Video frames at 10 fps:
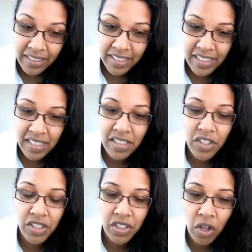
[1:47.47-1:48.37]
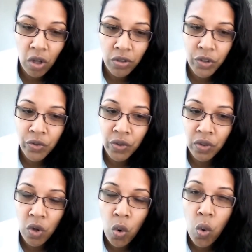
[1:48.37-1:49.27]
This isn't just a
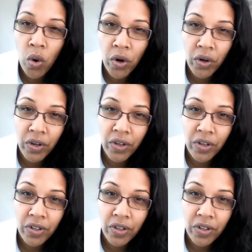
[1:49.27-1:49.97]
cultural quirk.